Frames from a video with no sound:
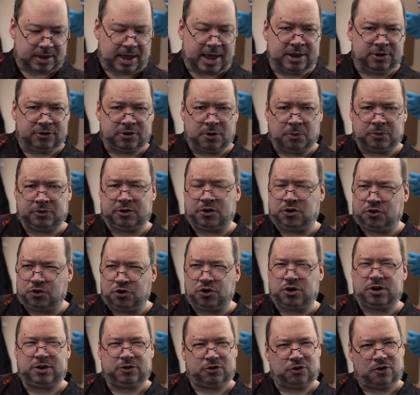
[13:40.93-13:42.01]
And so it's a
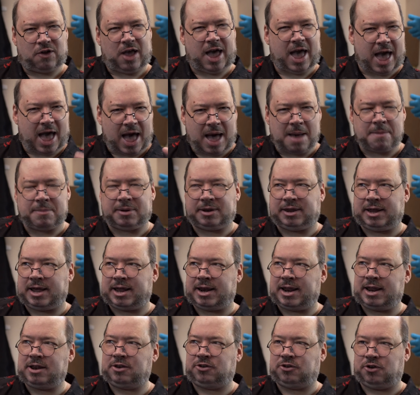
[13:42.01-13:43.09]
good sort of habit to
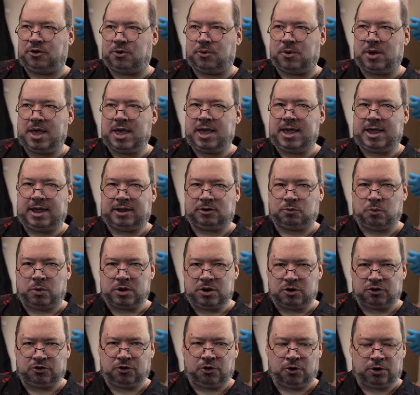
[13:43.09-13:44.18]
get into, is when
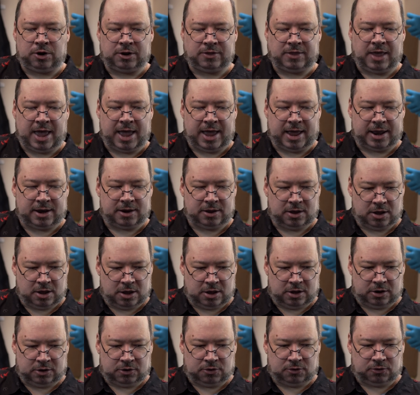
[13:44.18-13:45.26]
you're turning the head
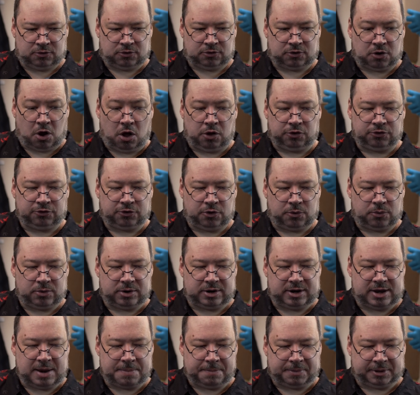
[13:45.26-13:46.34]
to also
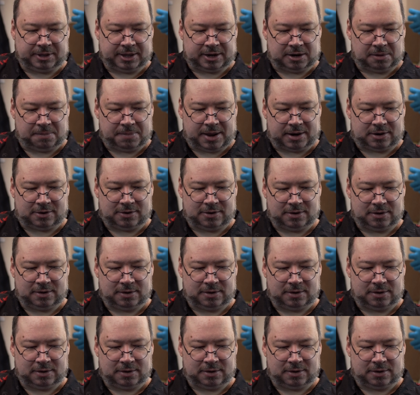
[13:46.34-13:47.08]
dip a little bit.